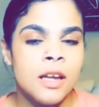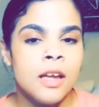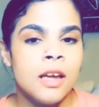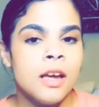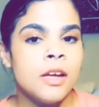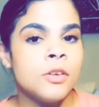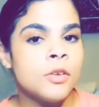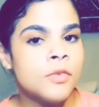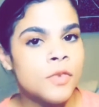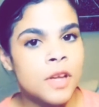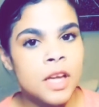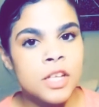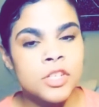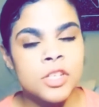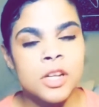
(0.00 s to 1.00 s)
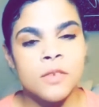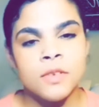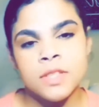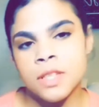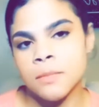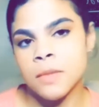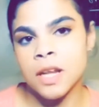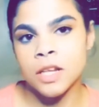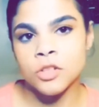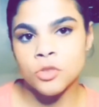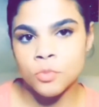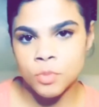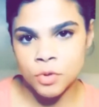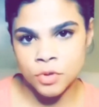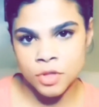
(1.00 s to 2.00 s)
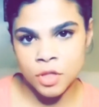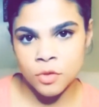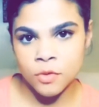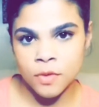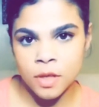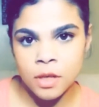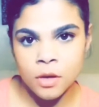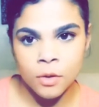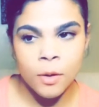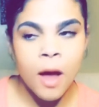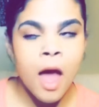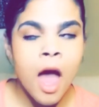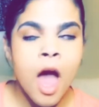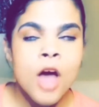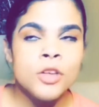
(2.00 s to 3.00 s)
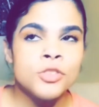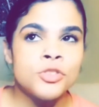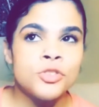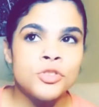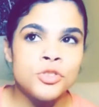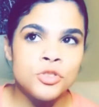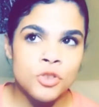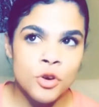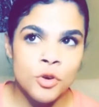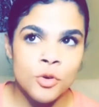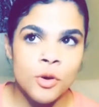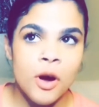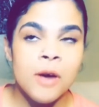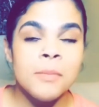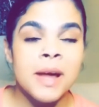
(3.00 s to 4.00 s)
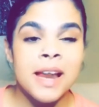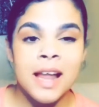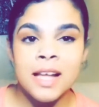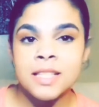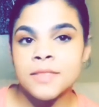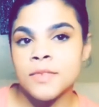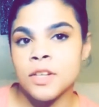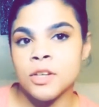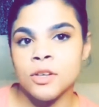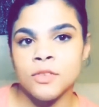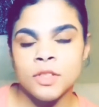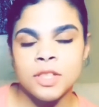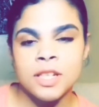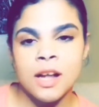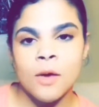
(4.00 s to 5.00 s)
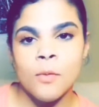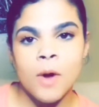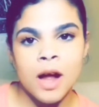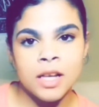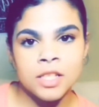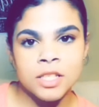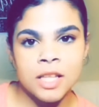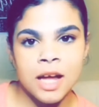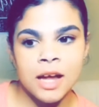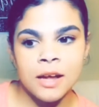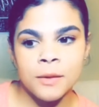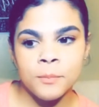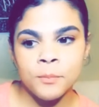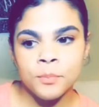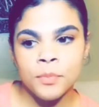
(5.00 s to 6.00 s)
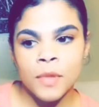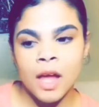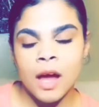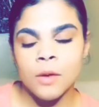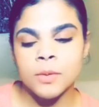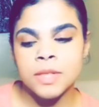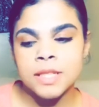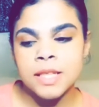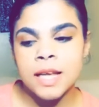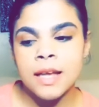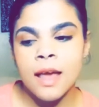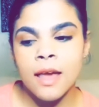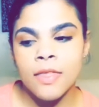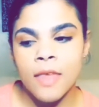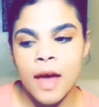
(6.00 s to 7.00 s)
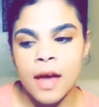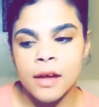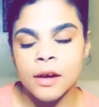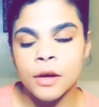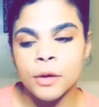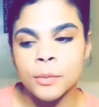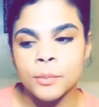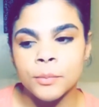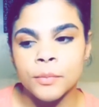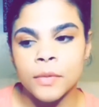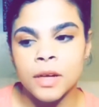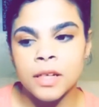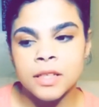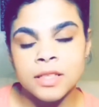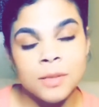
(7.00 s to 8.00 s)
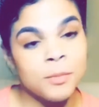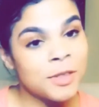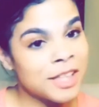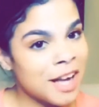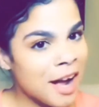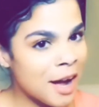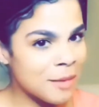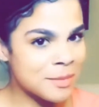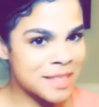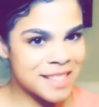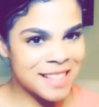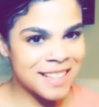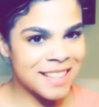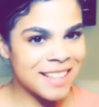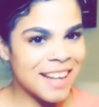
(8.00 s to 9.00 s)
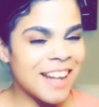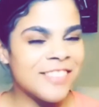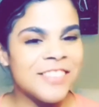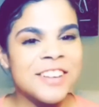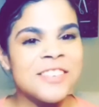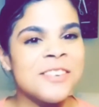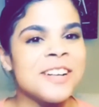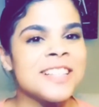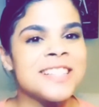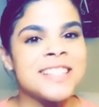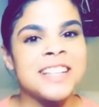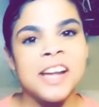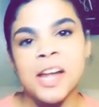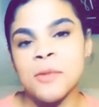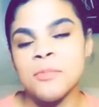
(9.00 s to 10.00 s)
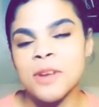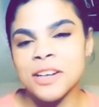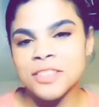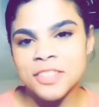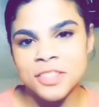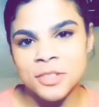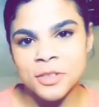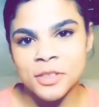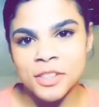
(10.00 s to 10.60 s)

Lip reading: notification every time that I do post a new video. So on my last video, if you did not watch that, I was saying that someone commented and requested a brow tutorial.